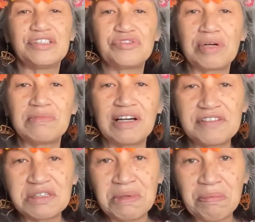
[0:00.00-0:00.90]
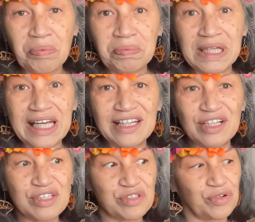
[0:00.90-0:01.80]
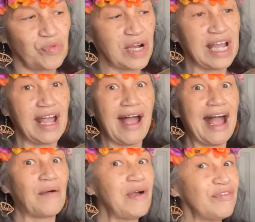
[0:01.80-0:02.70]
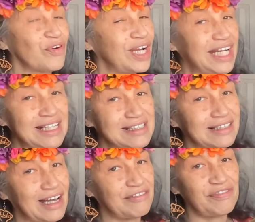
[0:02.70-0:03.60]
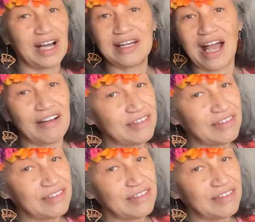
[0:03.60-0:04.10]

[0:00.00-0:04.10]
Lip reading: drum loves to be played in a certain way. However, it is a lot of fun. I've